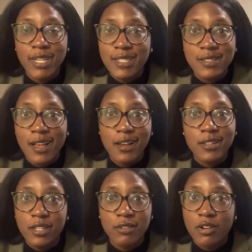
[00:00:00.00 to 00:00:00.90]
It's not
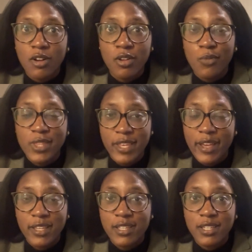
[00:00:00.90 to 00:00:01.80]
clear at all what the
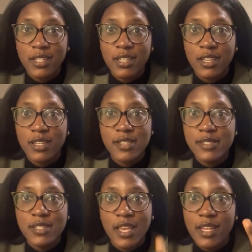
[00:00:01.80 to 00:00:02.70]
heck he
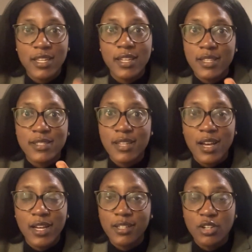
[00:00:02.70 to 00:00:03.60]
is, and it is
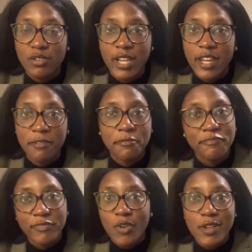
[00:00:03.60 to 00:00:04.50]
not creative.
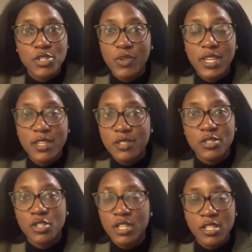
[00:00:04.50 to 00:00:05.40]
All right, so he
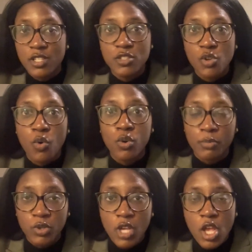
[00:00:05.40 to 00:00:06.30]
is
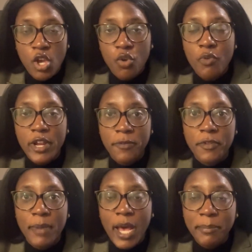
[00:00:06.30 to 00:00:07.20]
horrible right off the
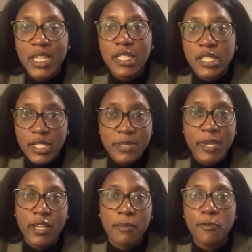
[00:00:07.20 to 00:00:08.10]
bat, but he does
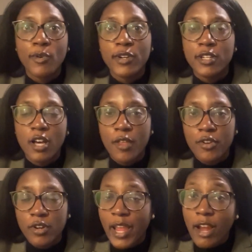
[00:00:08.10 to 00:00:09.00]
make up for it in
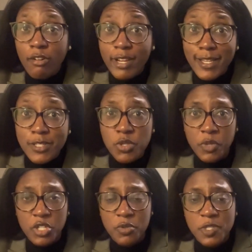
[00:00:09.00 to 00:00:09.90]
other areas. So
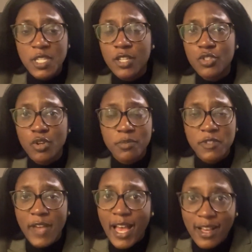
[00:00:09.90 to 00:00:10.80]
we do see in terms
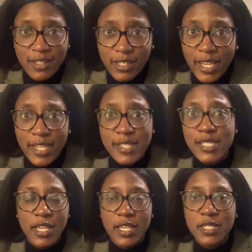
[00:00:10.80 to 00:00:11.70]
of accolades,
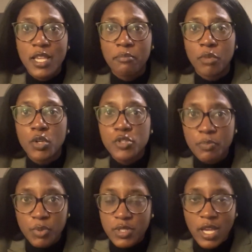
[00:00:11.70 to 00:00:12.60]
he is a
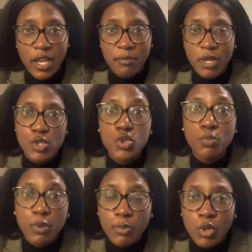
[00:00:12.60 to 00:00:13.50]
multiple time
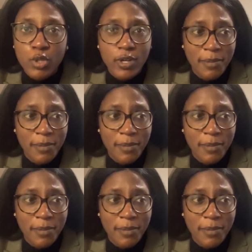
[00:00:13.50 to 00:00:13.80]
Super Bowler.